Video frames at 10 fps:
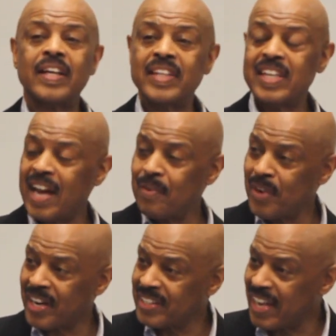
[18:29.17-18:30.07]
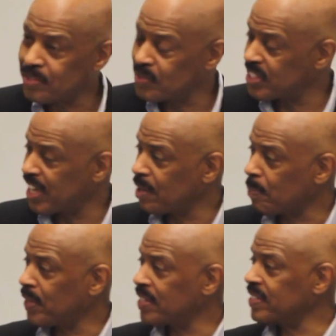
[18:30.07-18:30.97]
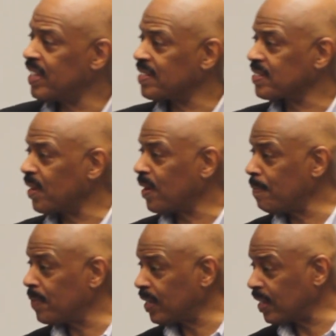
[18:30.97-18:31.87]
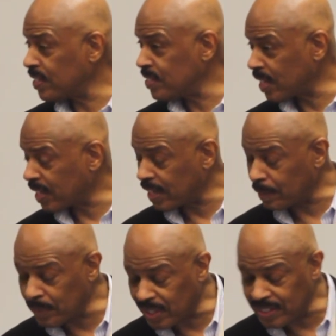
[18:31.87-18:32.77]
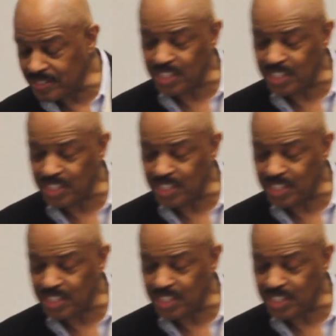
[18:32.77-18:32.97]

Then I recognized it was taking place. Then I saw a